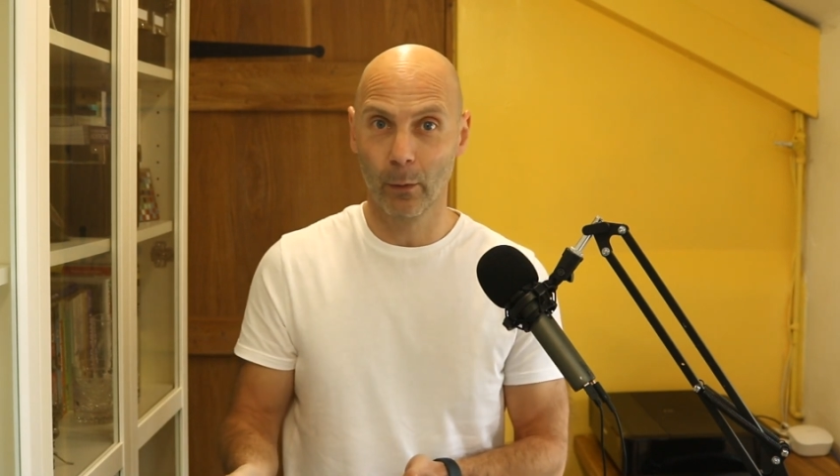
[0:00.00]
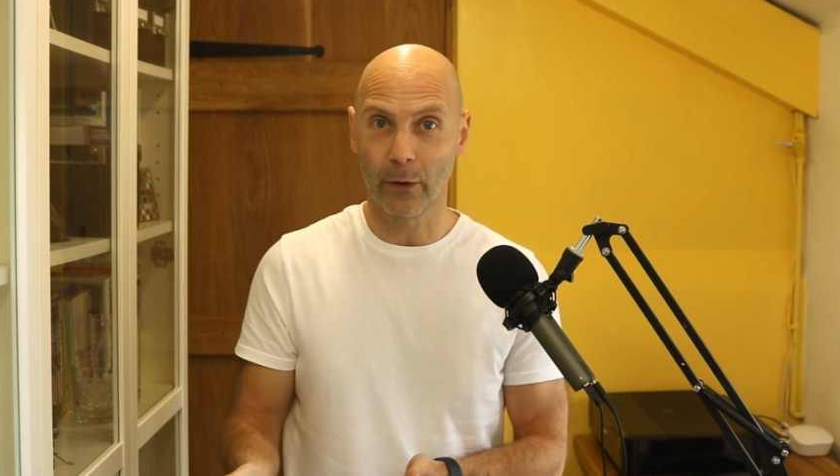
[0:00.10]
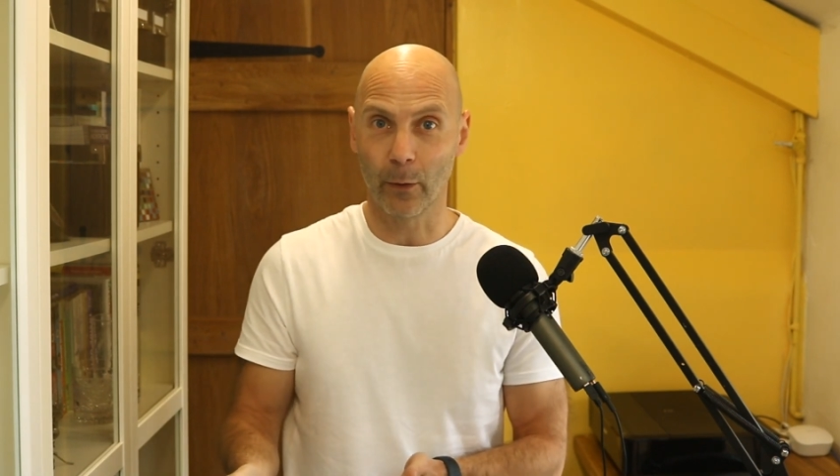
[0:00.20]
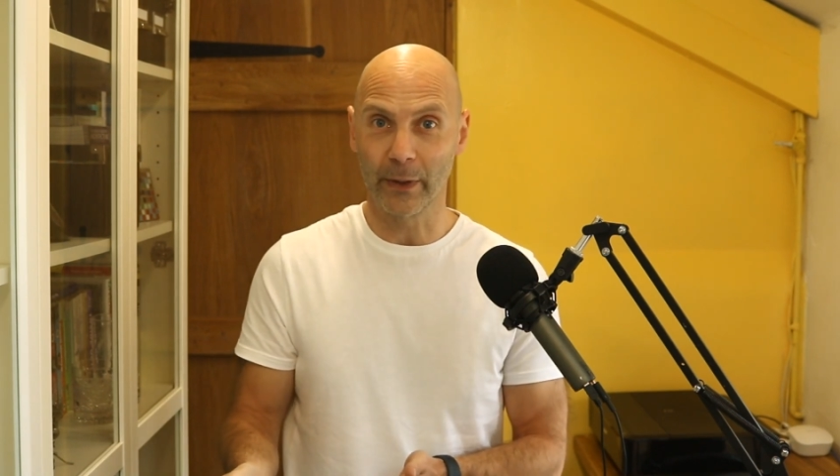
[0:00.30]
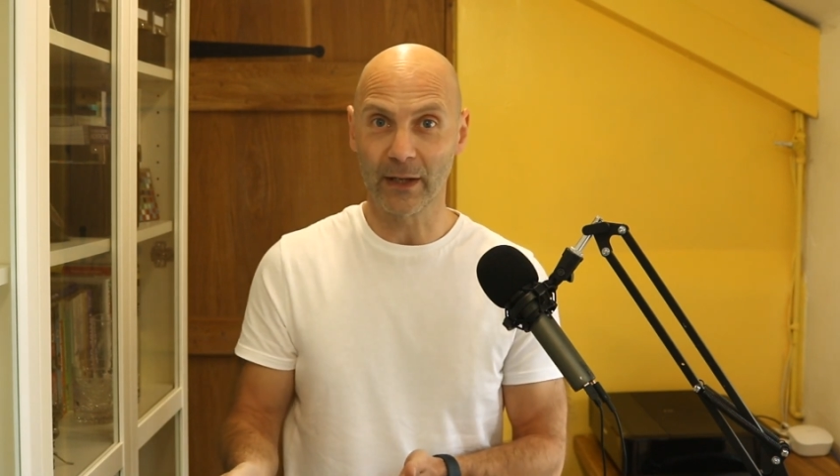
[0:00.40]

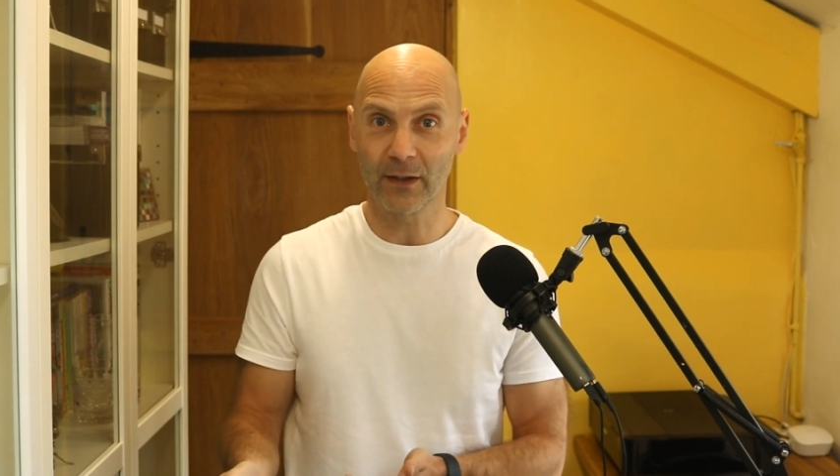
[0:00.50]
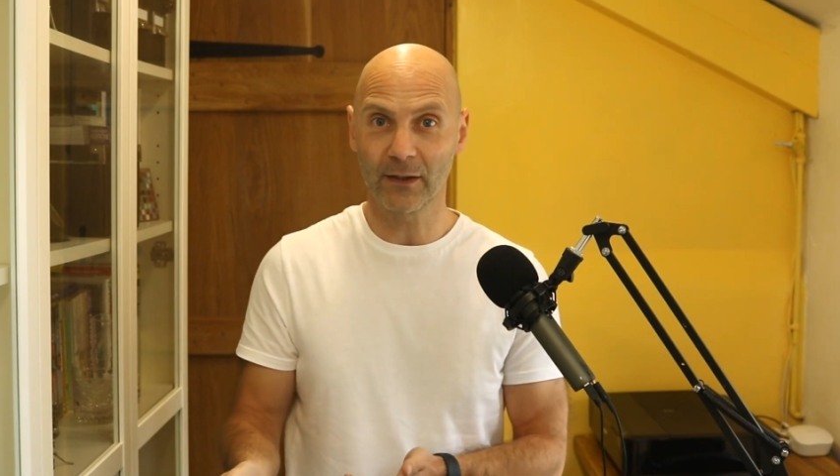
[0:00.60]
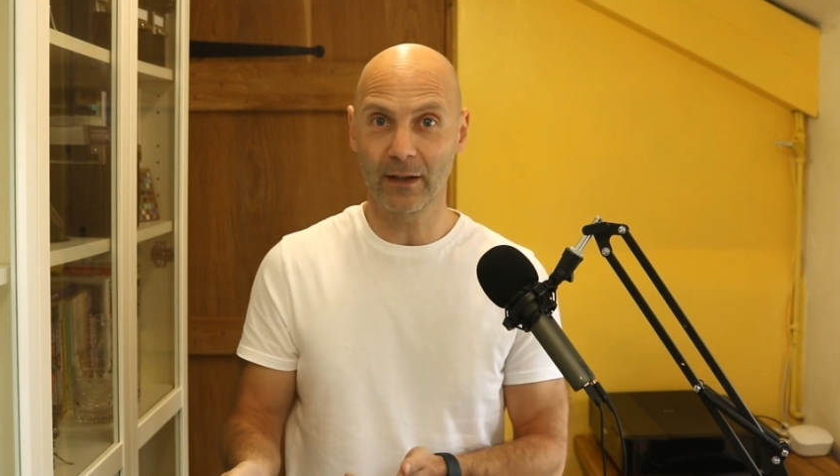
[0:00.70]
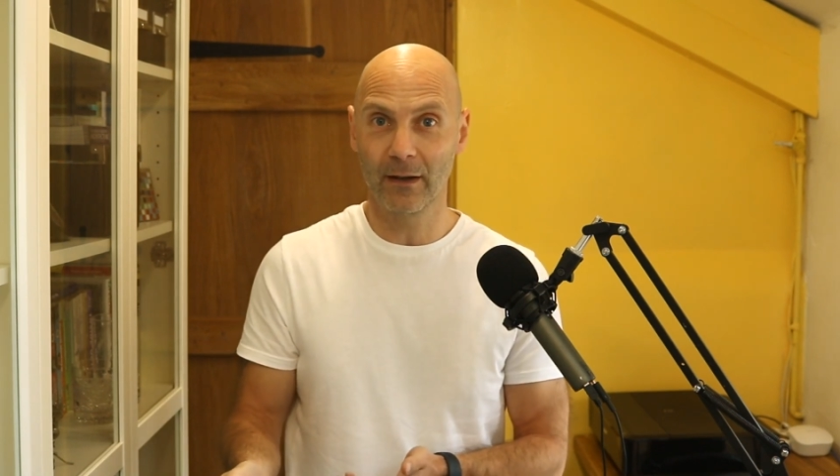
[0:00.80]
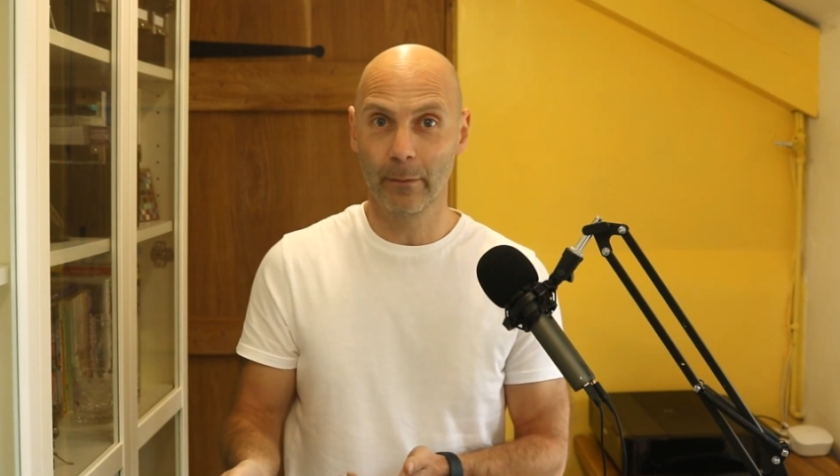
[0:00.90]
with
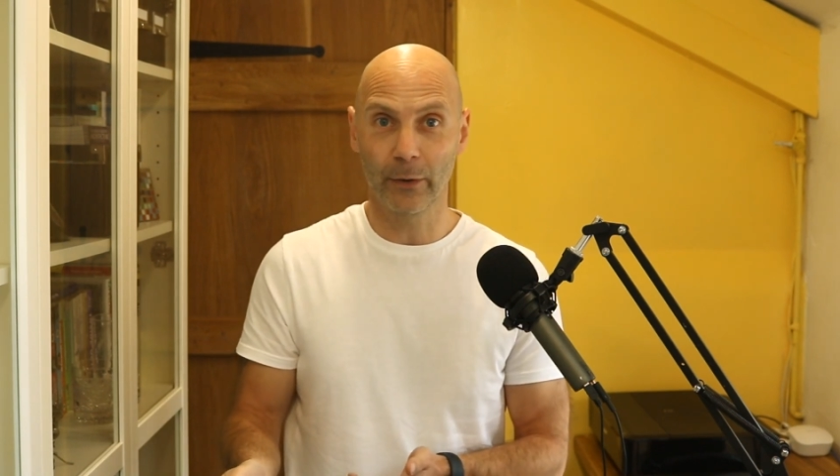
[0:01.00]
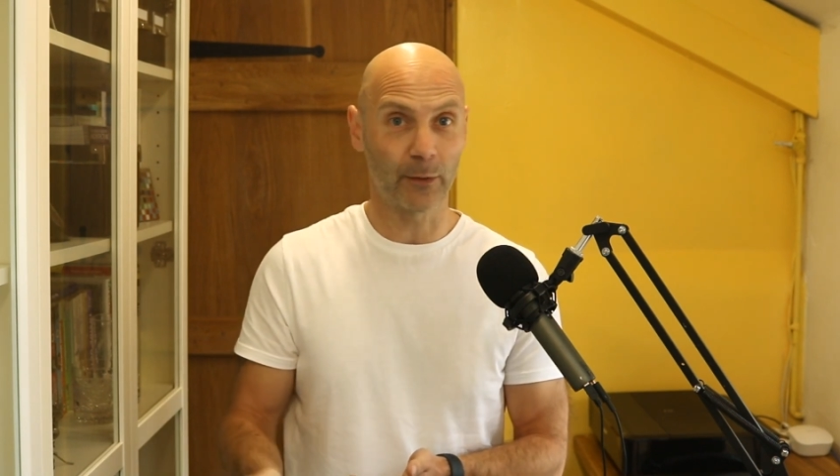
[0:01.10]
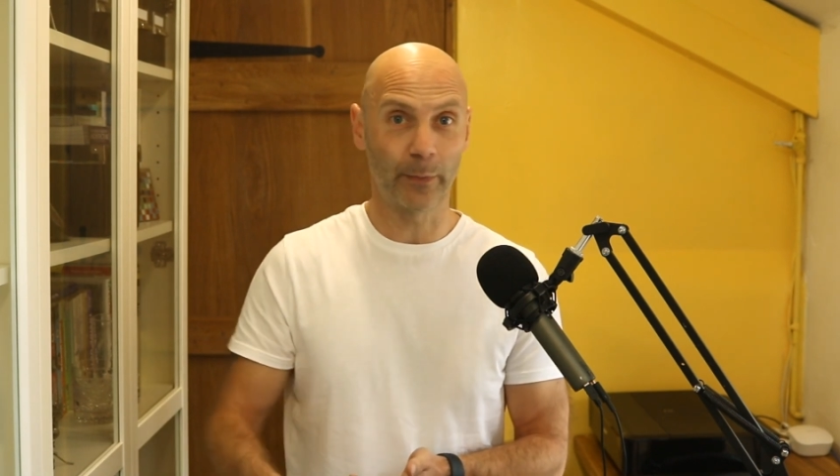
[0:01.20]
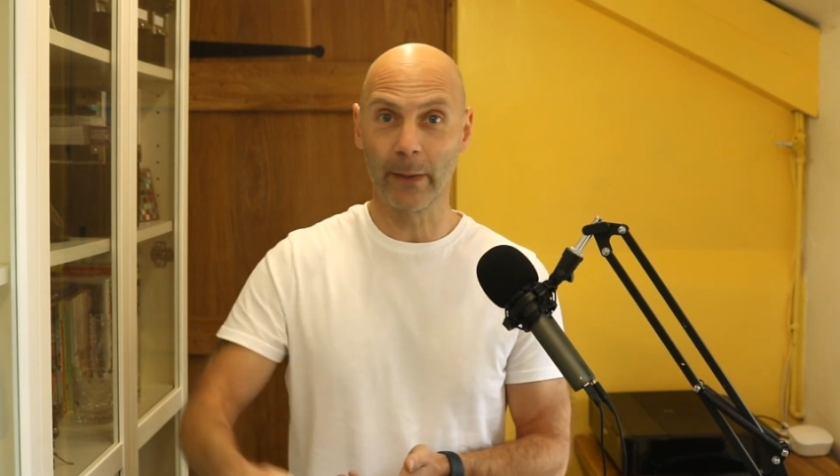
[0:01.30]
obesity because